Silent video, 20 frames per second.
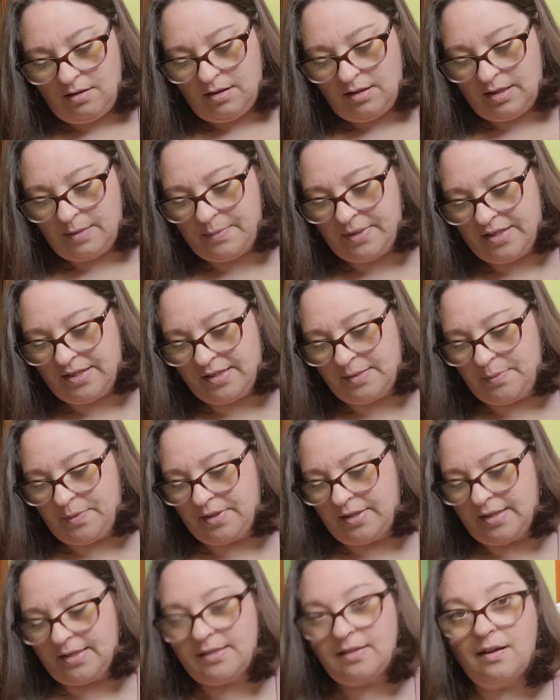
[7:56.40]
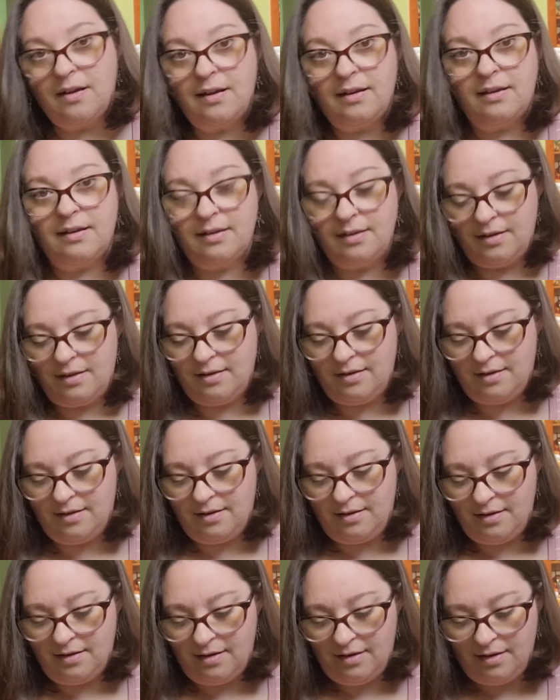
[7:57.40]
let me just put this on
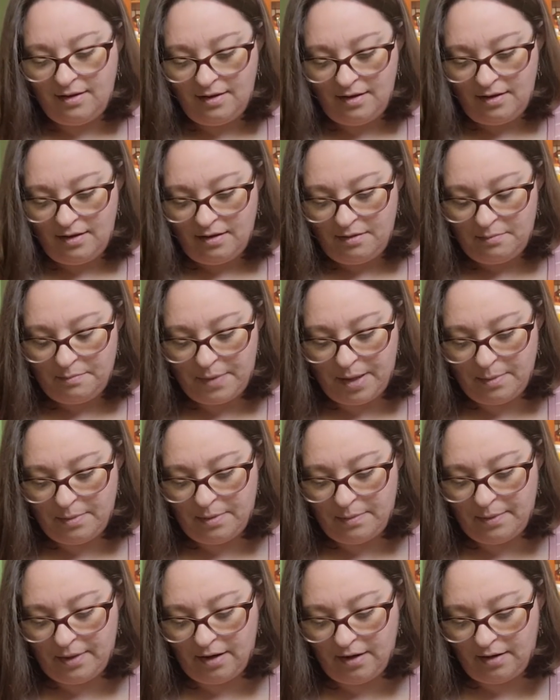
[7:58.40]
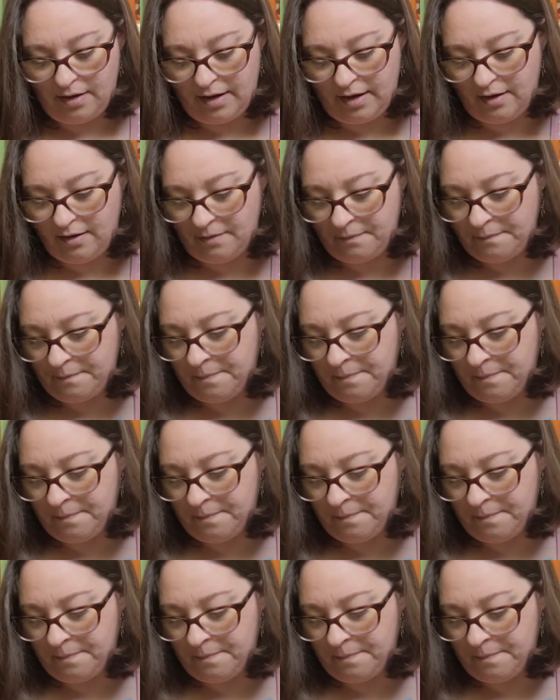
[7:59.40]
baby bear here.